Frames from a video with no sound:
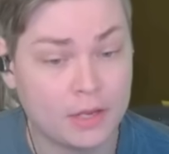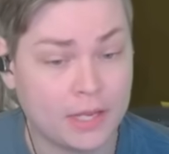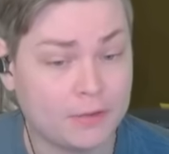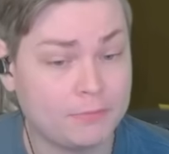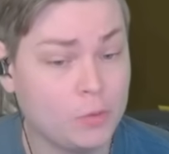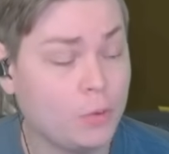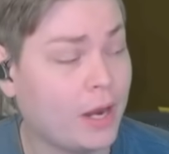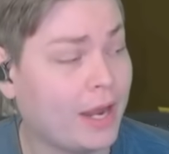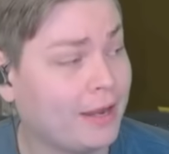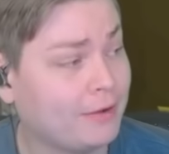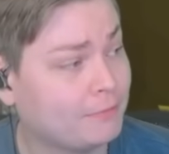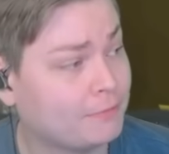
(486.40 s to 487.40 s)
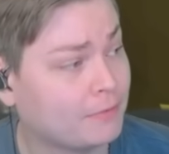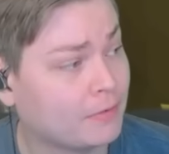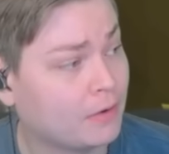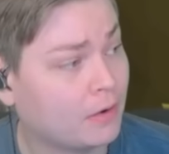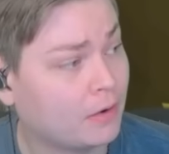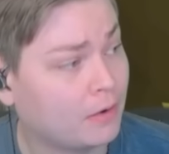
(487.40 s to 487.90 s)
If you have
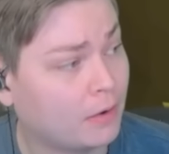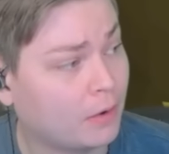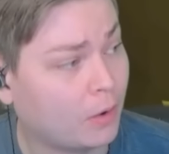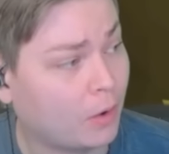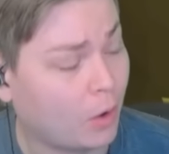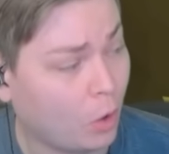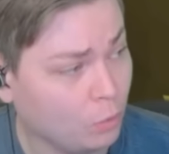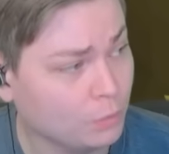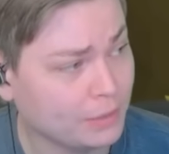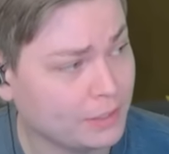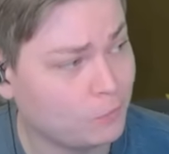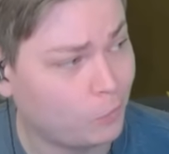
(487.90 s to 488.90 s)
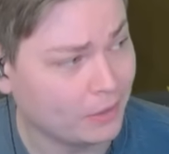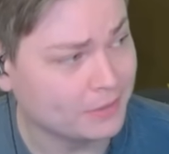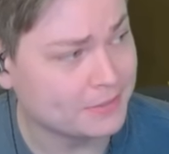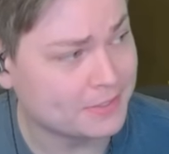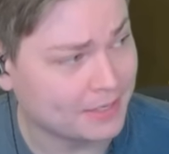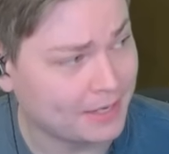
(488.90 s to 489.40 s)
only
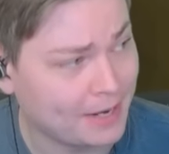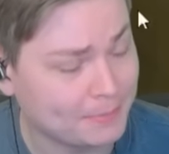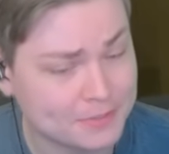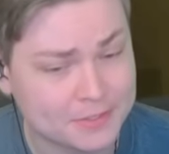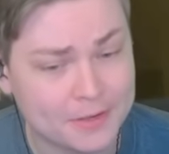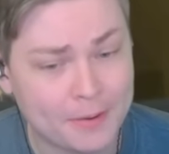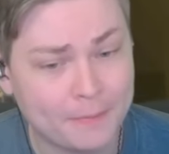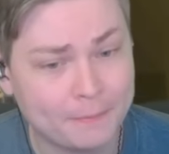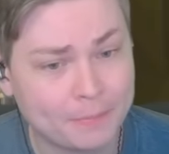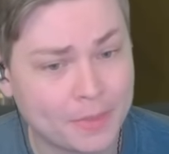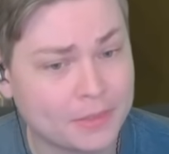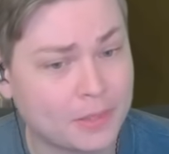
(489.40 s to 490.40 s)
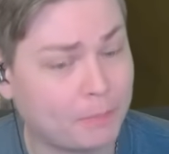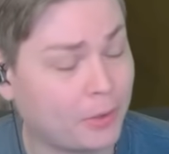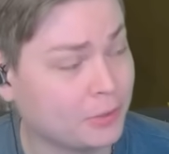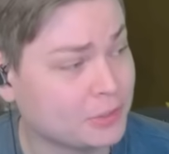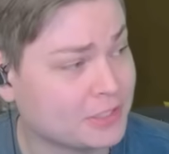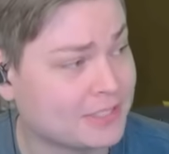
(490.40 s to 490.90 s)
1 Synapse, the
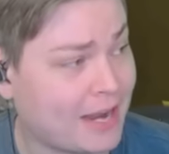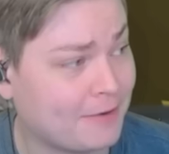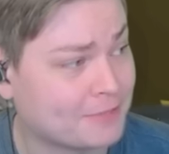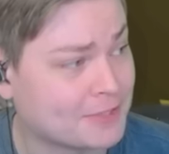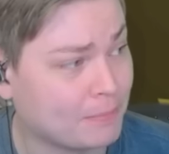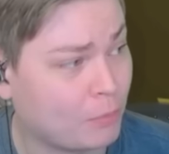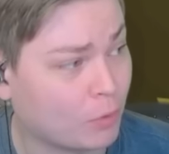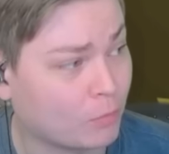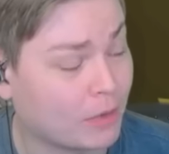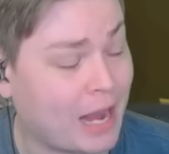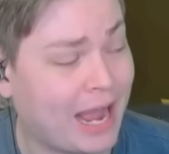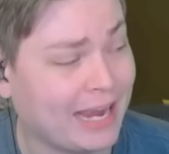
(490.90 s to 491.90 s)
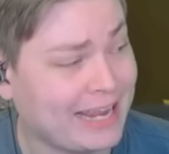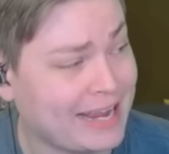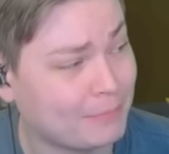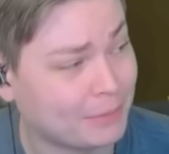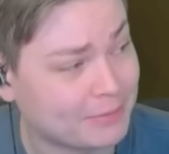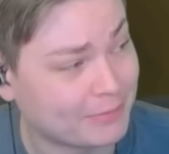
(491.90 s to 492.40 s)
Purging Staff is the important one. I
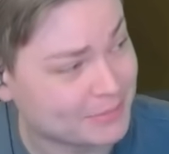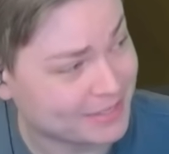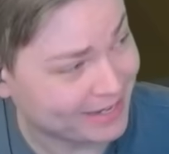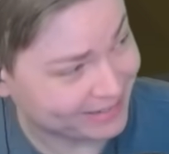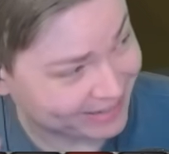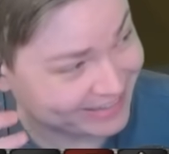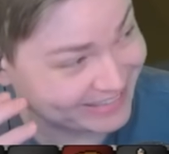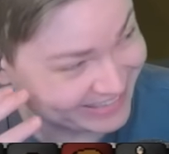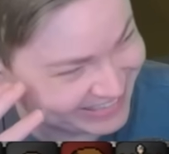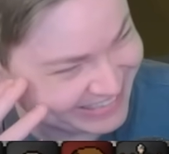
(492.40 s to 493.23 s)
can't believe I'm saying that.